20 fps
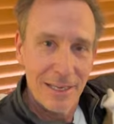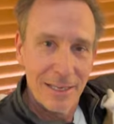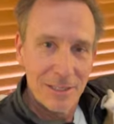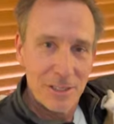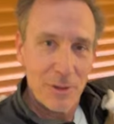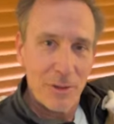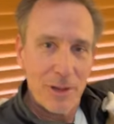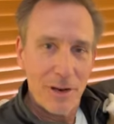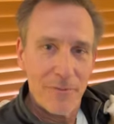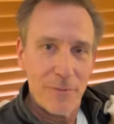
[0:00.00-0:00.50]

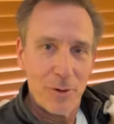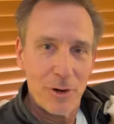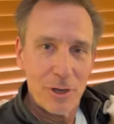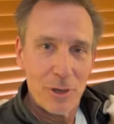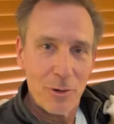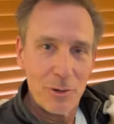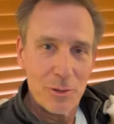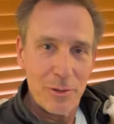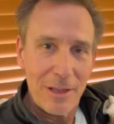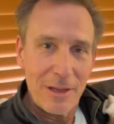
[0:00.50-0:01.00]
So, therefore, it
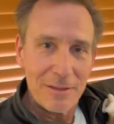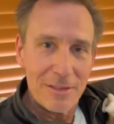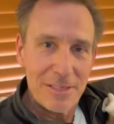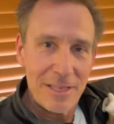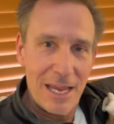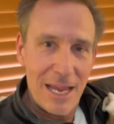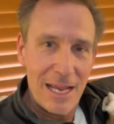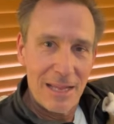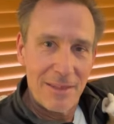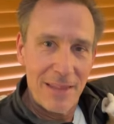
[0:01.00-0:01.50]
goes without
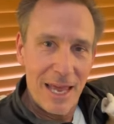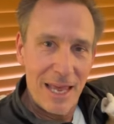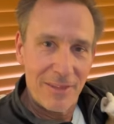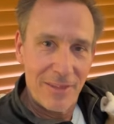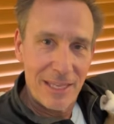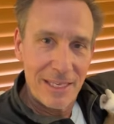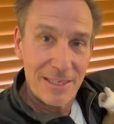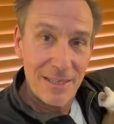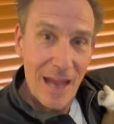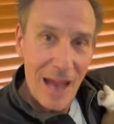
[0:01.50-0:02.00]
saying
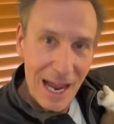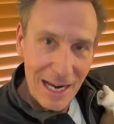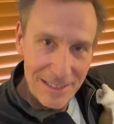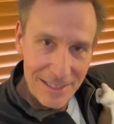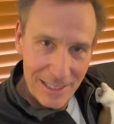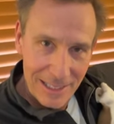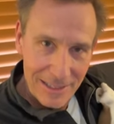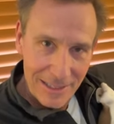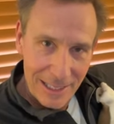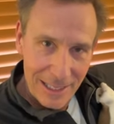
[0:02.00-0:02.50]
that the
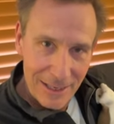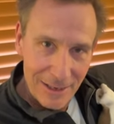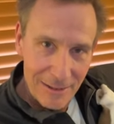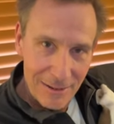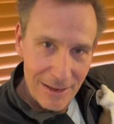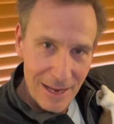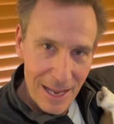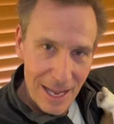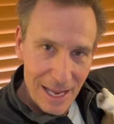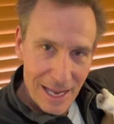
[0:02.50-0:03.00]
toxic
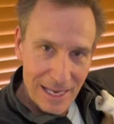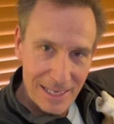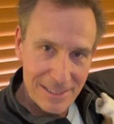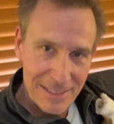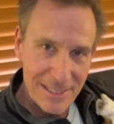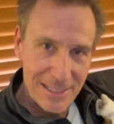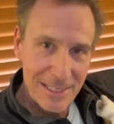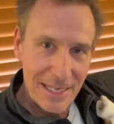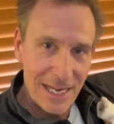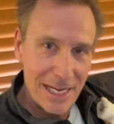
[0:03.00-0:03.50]
leader has
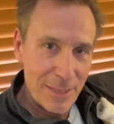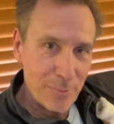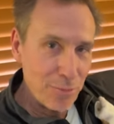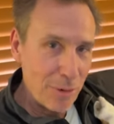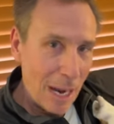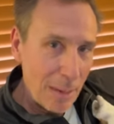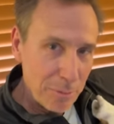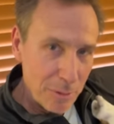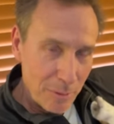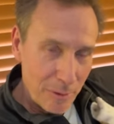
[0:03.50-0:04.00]
decided
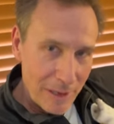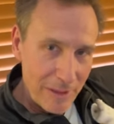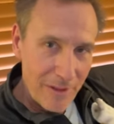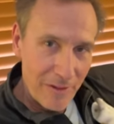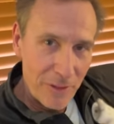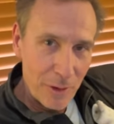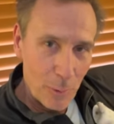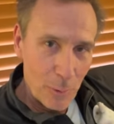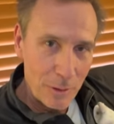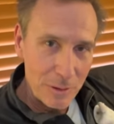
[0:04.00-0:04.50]
probably
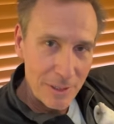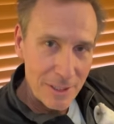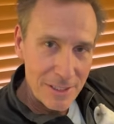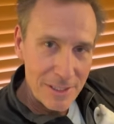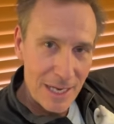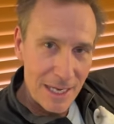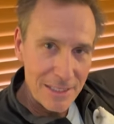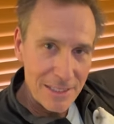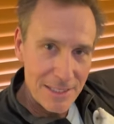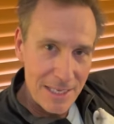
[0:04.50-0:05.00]
that the world
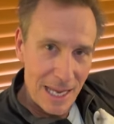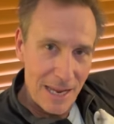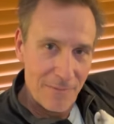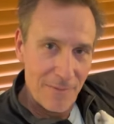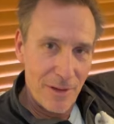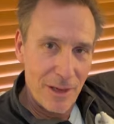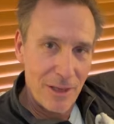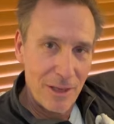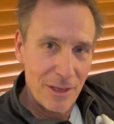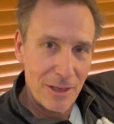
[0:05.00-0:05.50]
is not
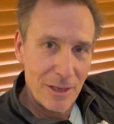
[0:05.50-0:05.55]
safe.